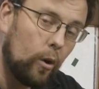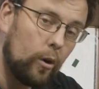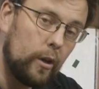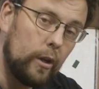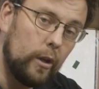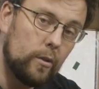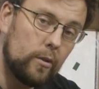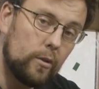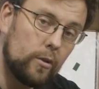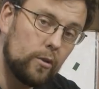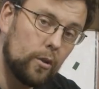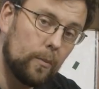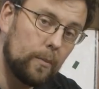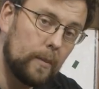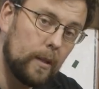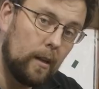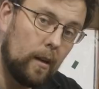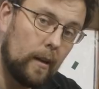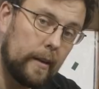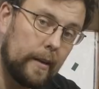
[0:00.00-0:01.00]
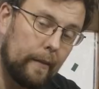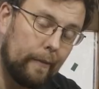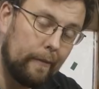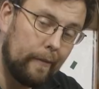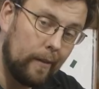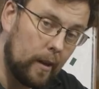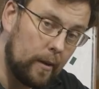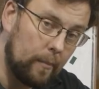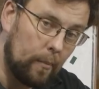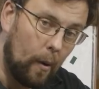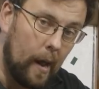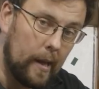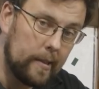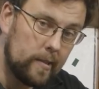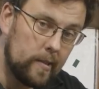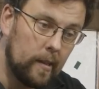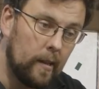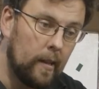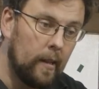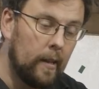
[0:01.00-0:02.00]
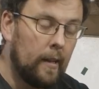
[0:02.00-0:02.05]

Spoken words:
or using something like a fly press.